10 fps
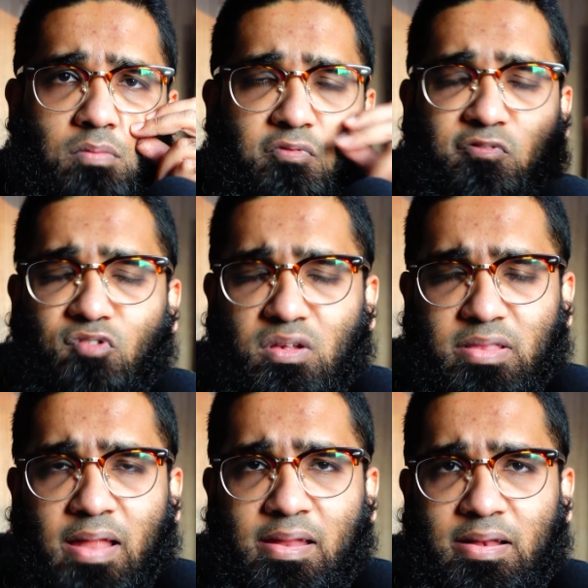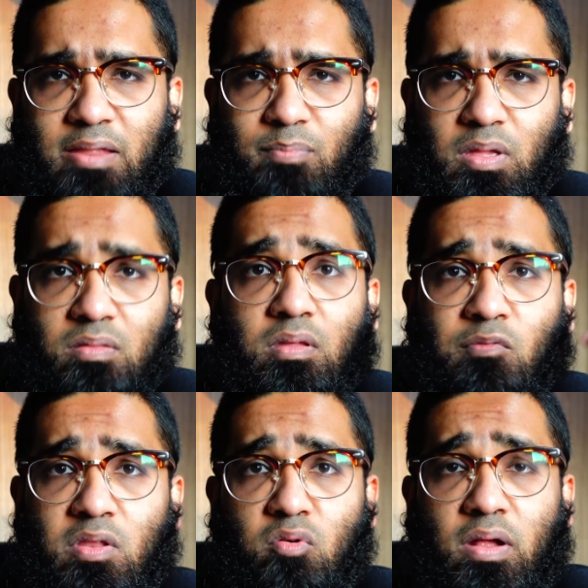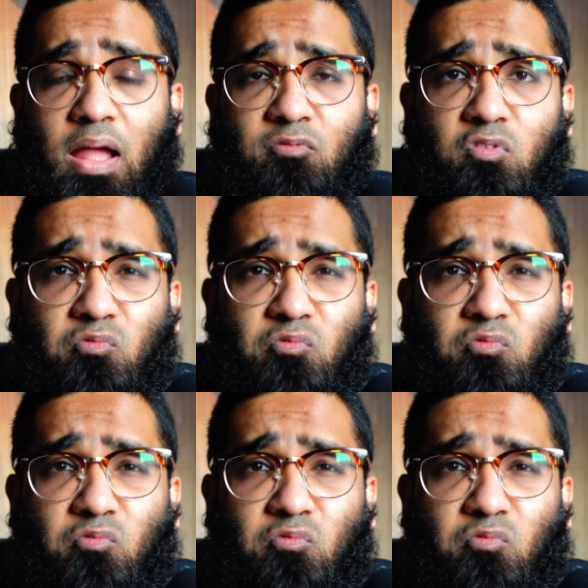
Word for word: For full 1080p, even you can get with